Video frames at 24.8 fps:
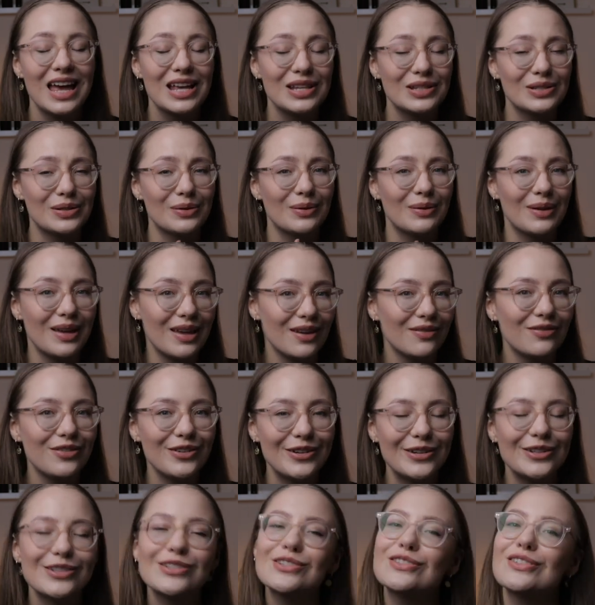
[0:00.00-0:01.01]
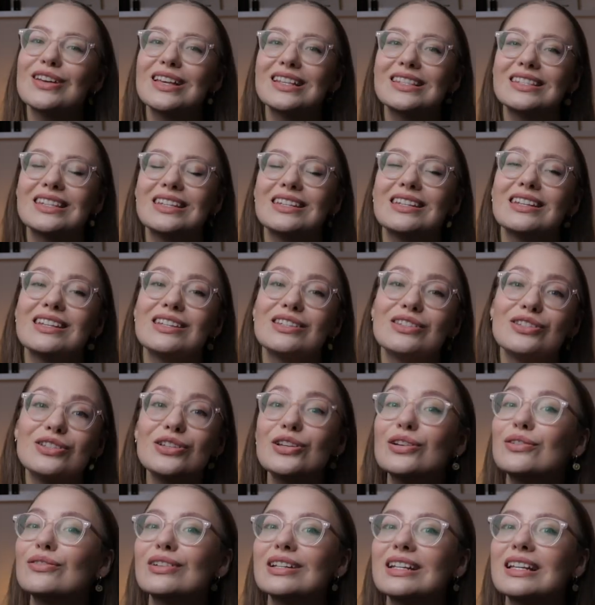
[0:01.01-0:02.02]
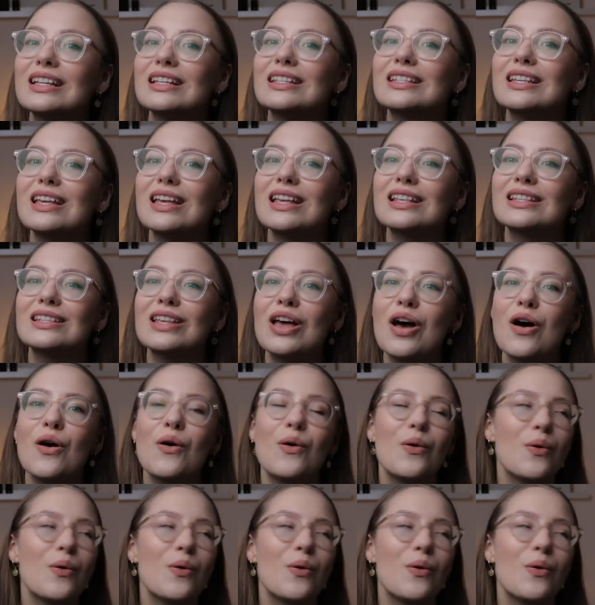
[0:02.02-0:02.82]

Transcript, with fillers: So if you're interested in new releases